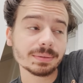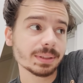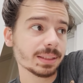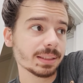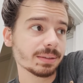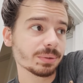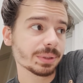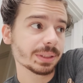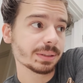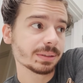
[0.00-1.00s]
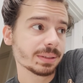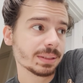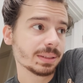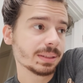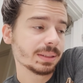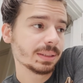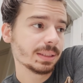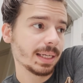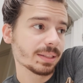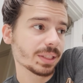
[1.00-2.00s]
It didn't really
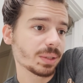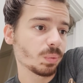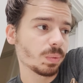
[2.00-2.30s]
has like